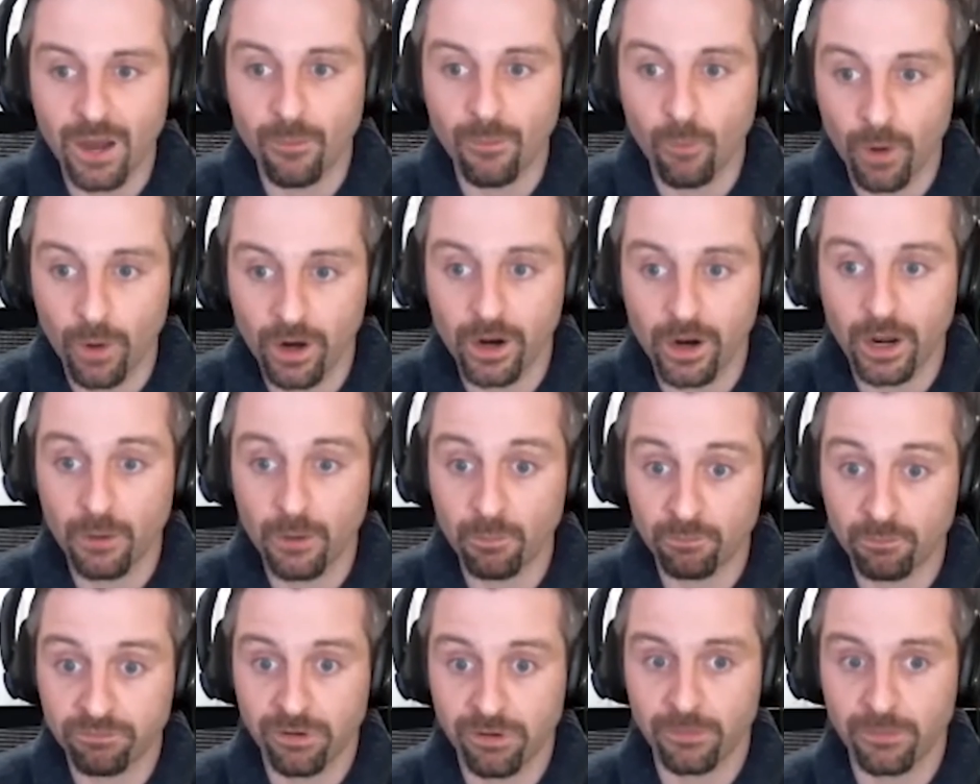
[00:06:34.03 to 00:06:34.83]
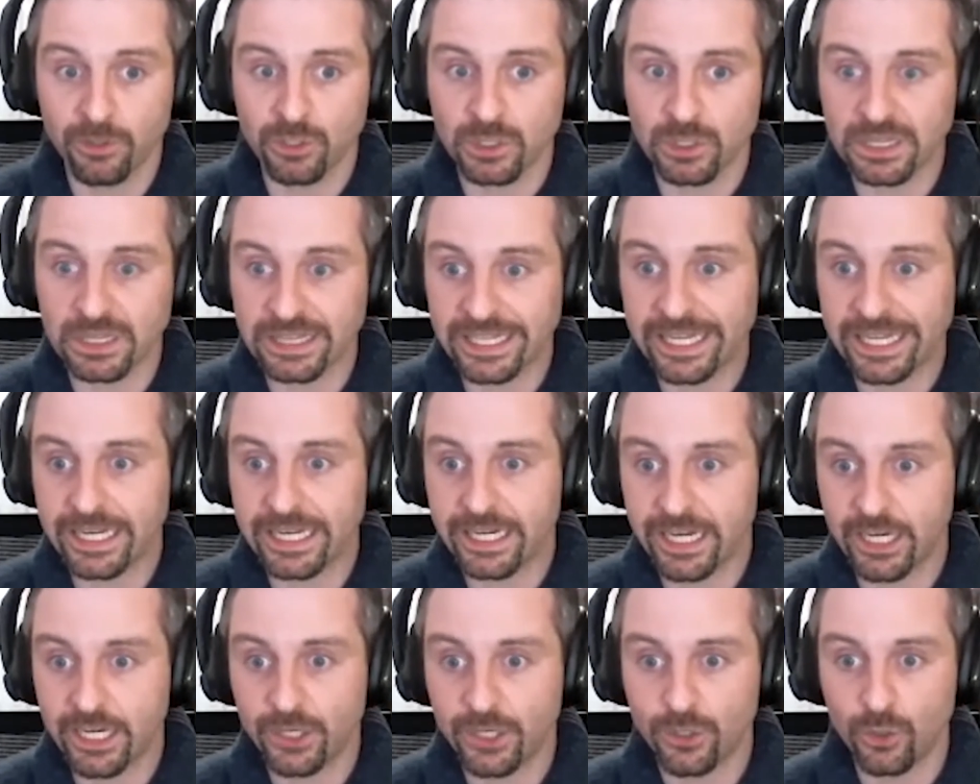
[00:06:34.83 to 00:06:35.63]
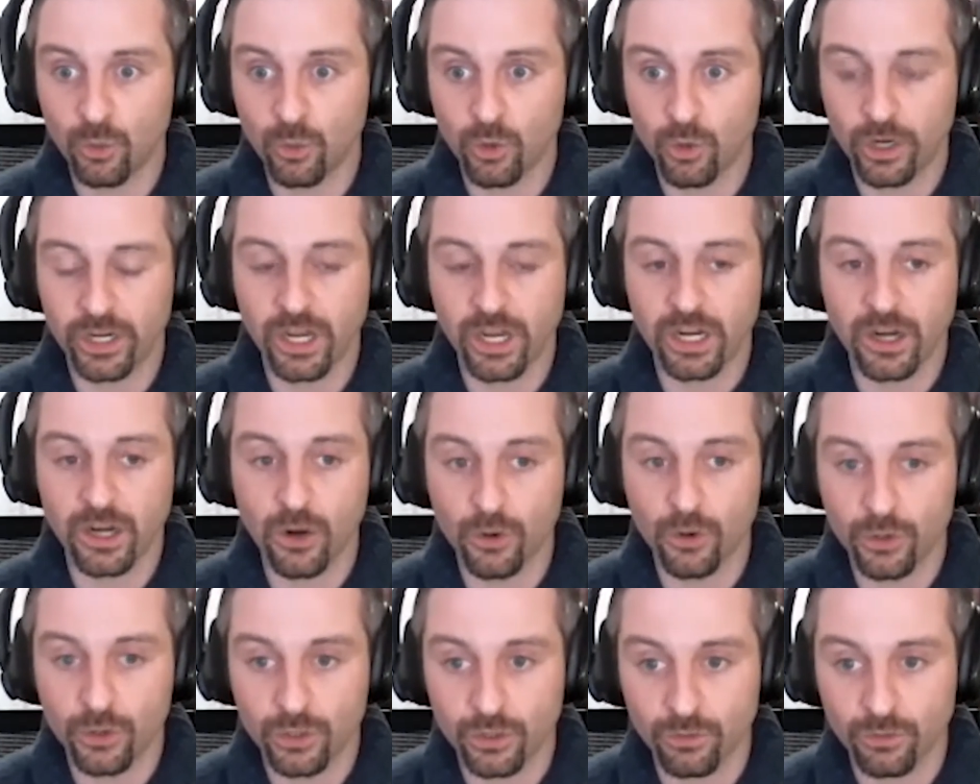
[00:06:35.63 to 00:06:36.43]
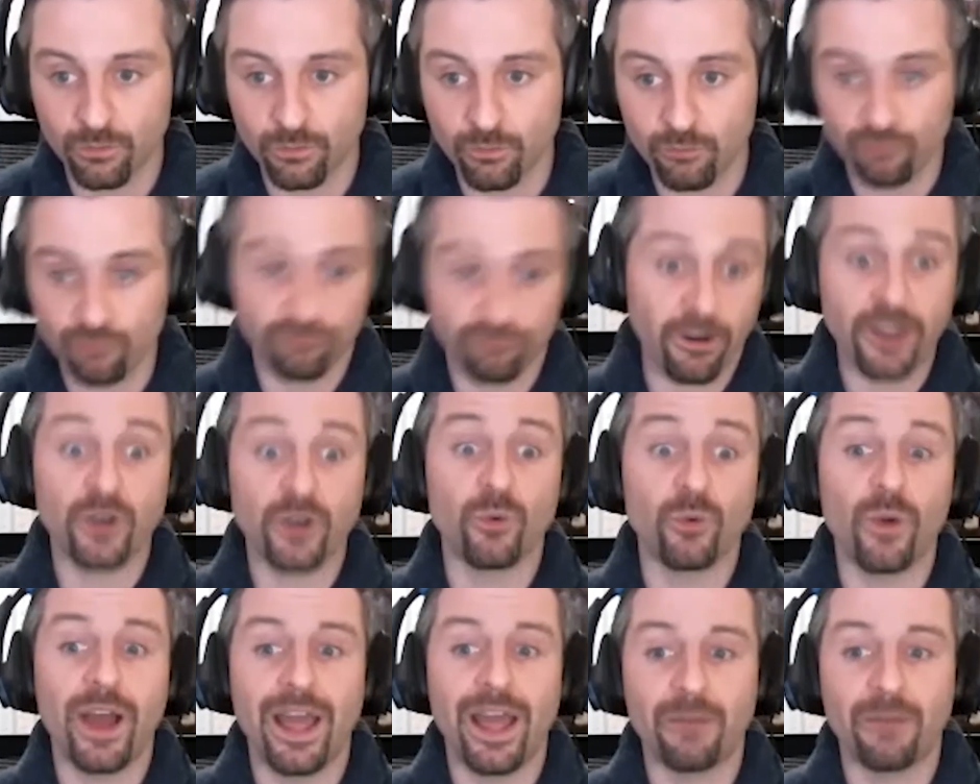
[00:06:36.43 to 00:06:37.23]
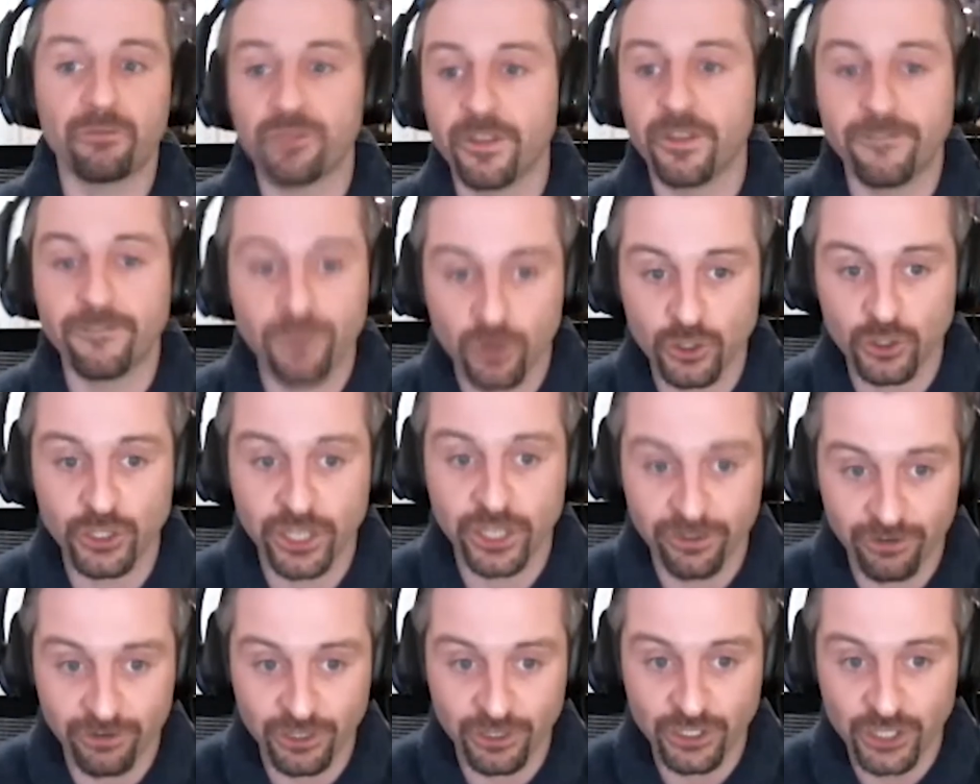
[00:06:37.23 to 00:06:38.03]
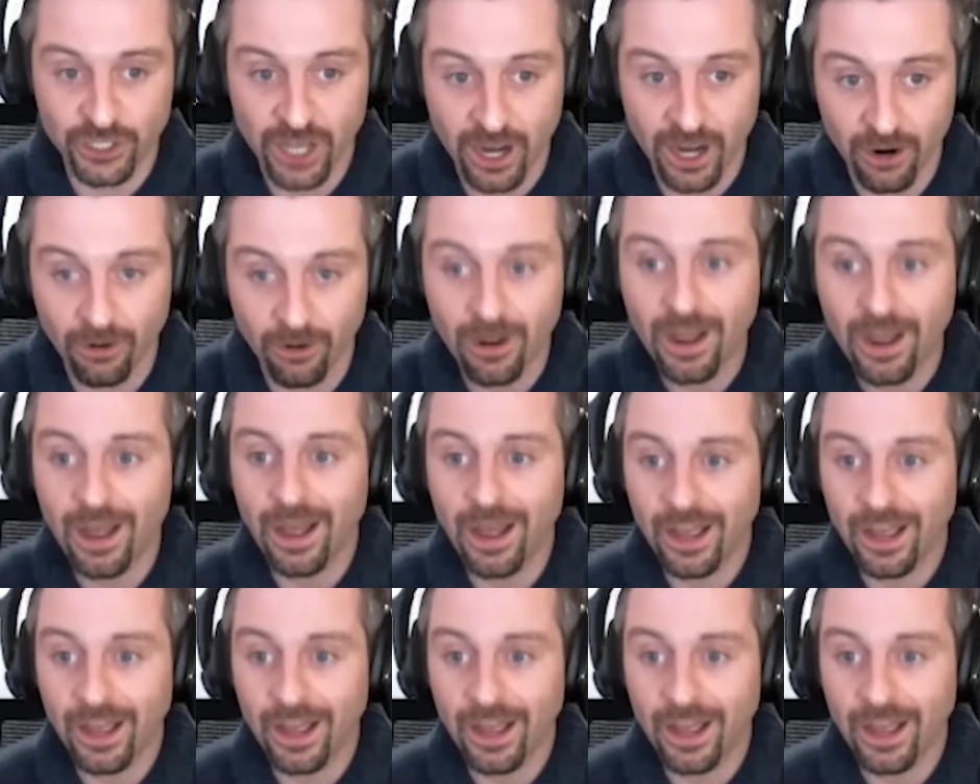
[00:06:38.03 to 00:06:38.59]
where I pretty much leaned into working on ochre right away within the first year or so.